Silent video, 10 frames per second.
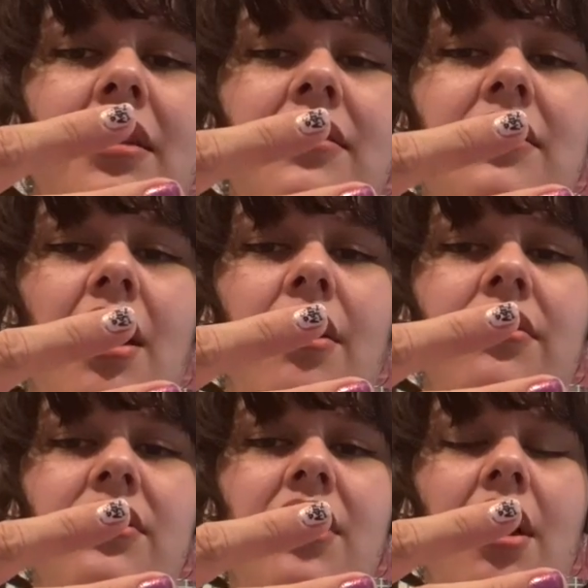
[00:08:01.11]
so,
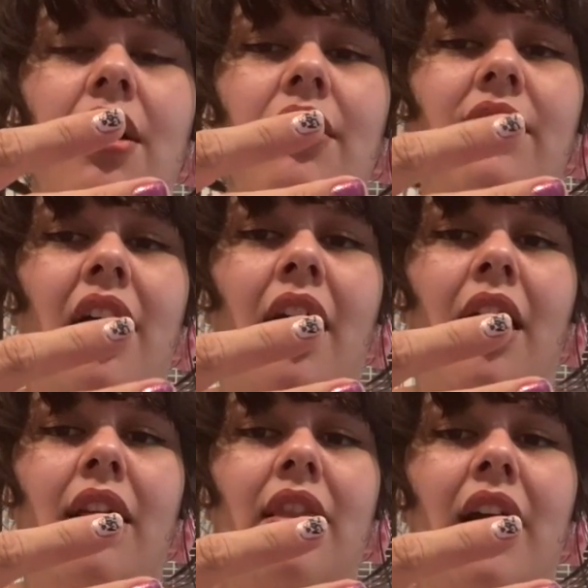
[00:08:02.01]
so, la,
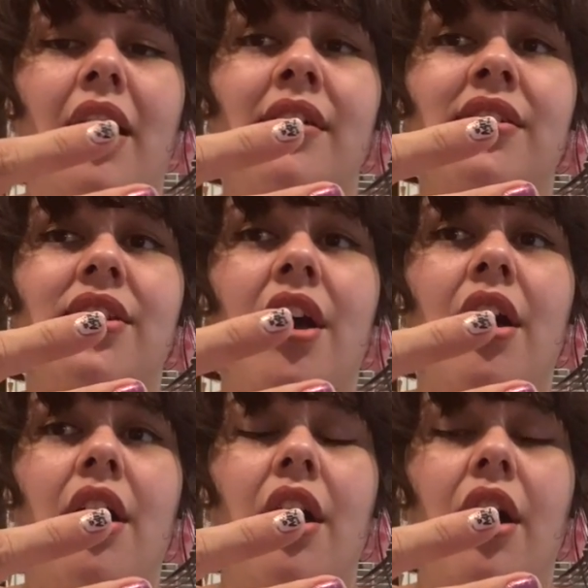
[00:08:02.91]
la,
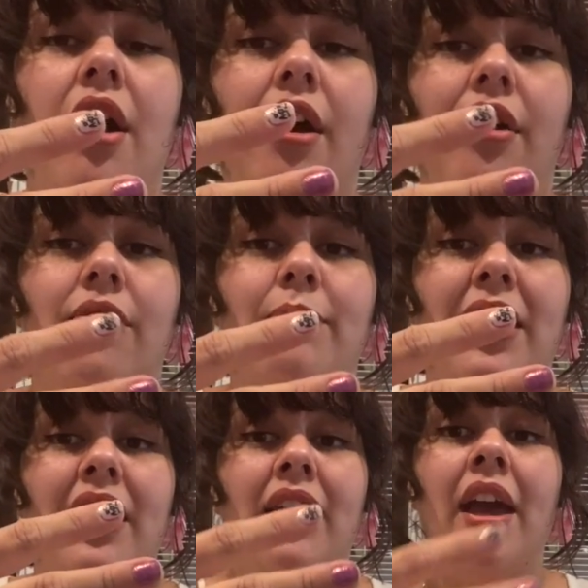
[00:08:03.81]
so,
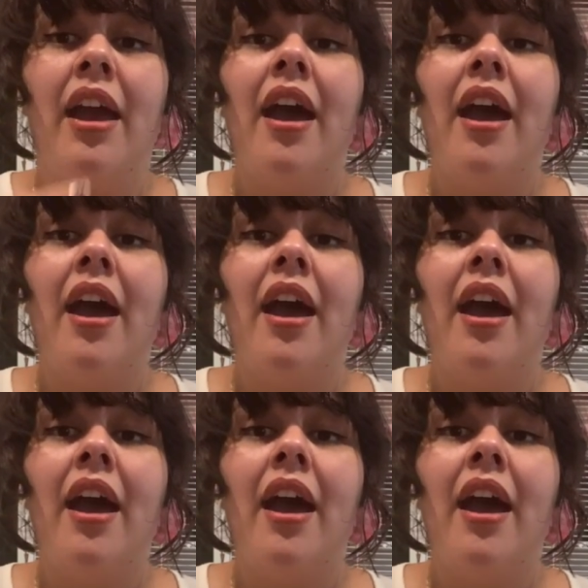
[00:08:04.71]
mi.